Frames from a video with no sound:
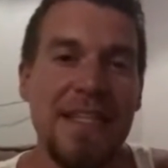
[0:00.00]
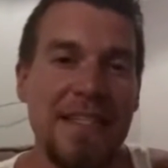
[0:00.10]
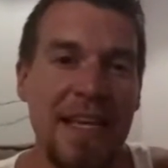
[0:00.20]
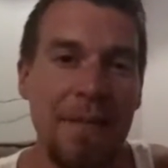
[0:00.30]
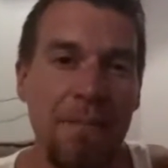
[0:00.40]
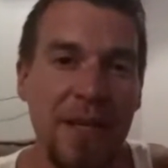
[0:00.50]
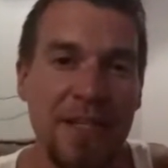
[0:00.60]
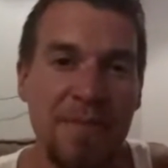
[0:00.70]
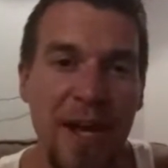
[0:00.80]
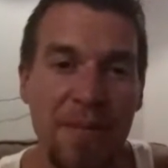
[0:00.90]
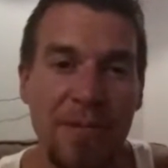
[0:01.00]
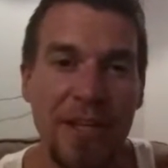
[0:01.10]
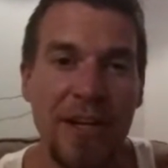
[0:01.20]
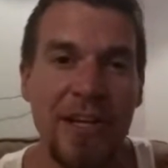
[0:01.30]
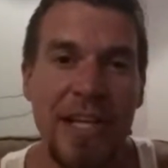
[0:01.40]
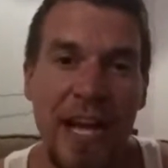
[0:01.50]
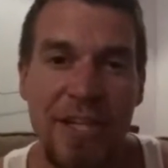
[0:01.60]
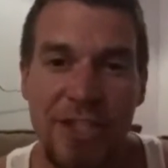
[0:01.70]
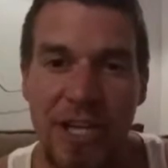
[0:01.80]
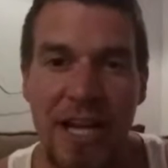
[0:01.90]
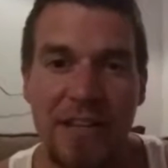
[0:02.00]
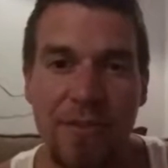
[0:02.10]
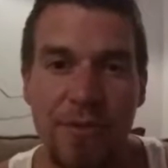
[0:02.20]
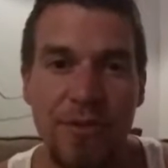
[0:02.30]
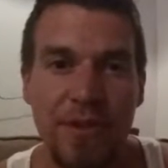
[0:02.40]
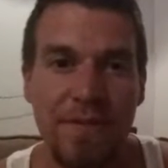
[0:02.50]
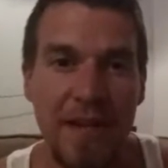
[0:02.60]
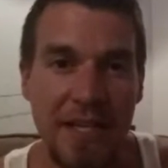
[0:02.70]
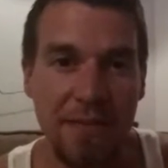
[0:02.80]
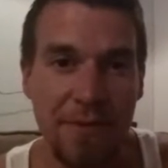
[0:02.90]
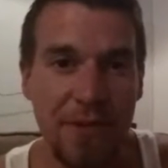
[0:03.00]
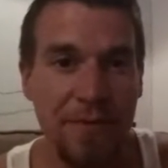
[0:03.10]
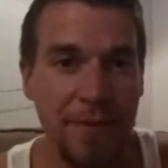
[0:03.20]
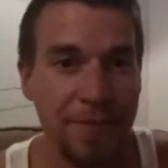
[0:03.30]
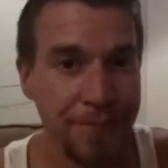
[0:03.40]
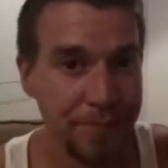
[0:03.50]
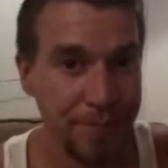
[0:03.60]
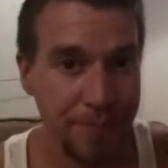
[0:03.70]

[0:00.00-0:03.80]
CM Punk's popularity shot through the fucking roof.